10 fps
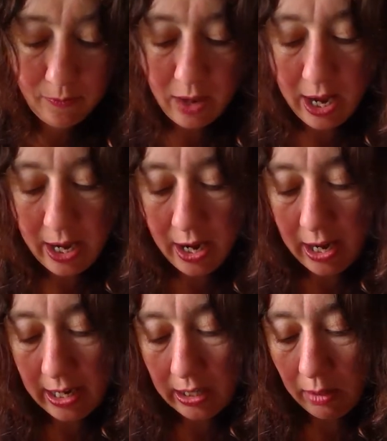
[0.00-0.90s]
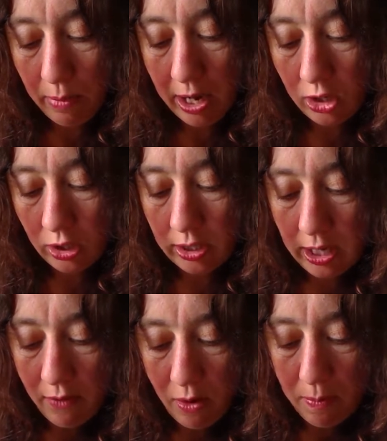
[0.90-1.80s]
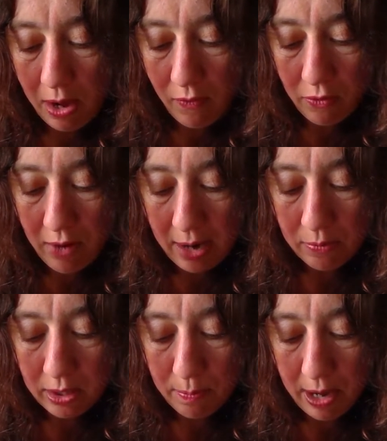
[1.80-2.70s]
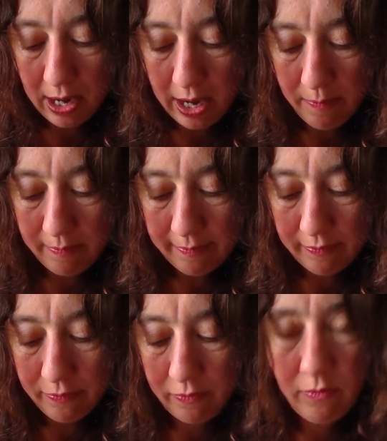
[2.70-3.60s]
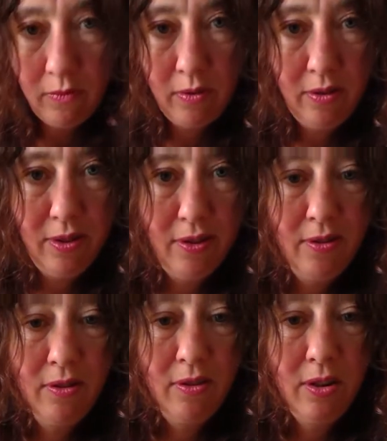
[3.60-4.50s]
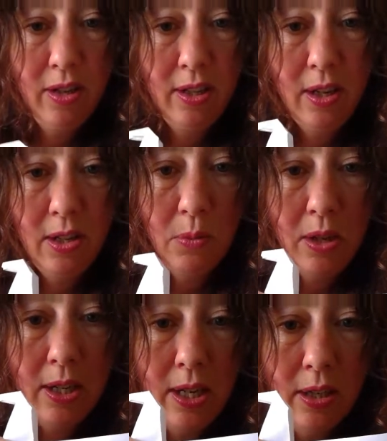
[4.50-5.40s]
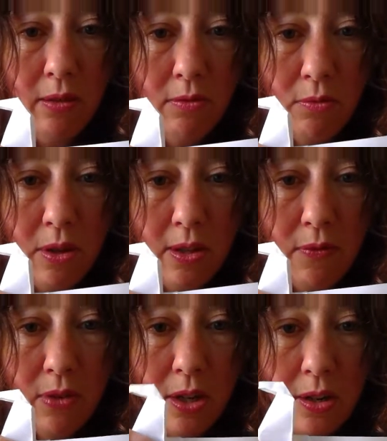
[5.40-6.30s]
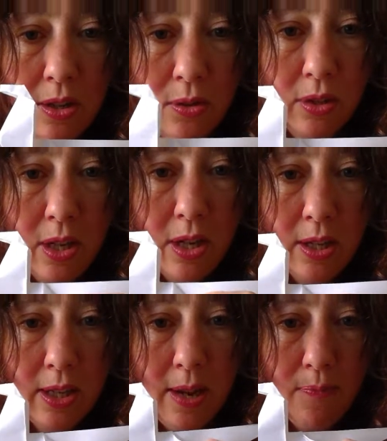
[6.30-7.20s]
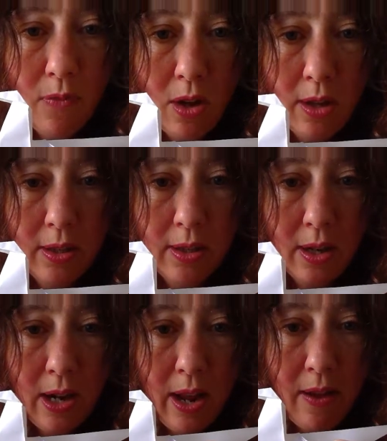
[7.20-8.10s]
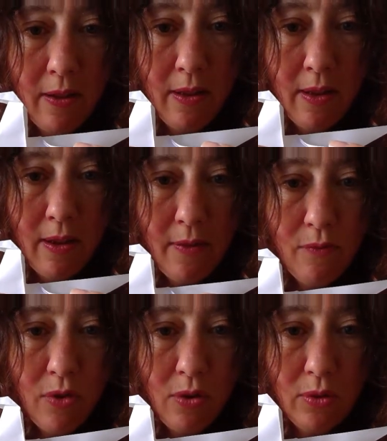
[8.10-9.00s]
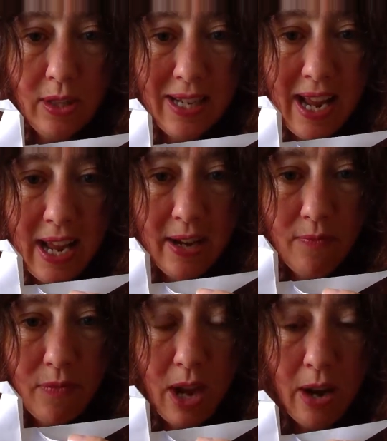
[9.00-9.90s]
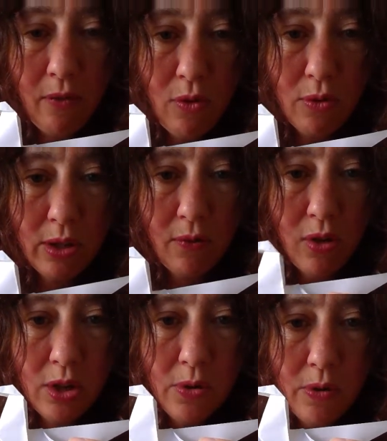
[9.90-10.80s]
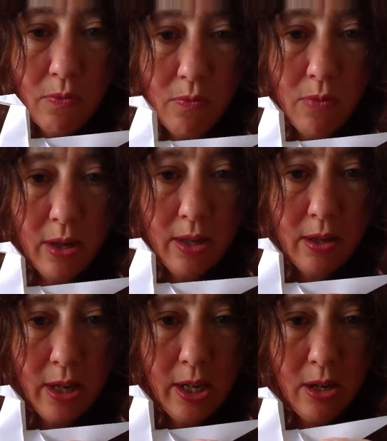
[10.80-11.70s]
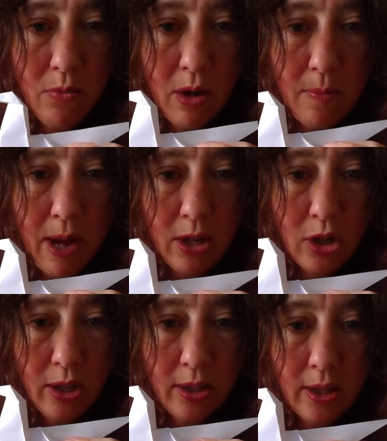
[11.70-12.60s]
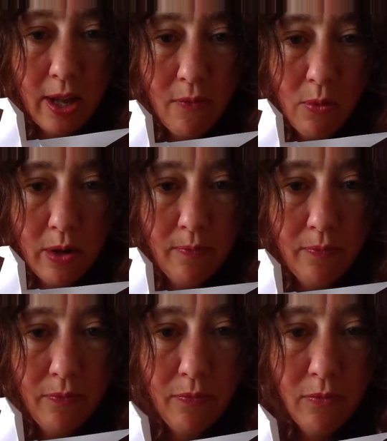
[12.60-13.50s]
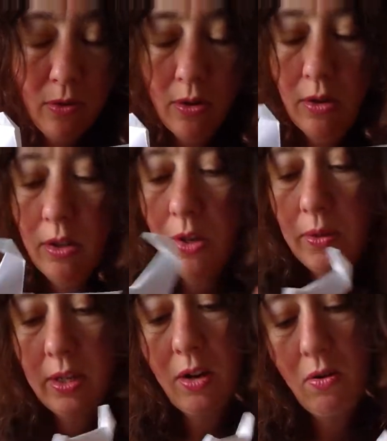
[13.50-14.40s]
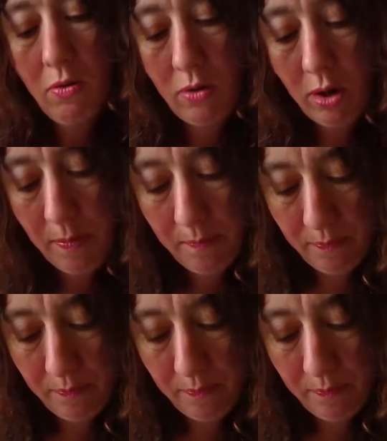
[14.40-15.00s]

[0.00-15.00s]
in a little bit, just to give it a bit of a rounder belly. Goodness knows what it's eaten, all those other dinosaurs. Can you see? I slightly folded it in, and of course if you do it one side you want to match it to the other one, so it's no longer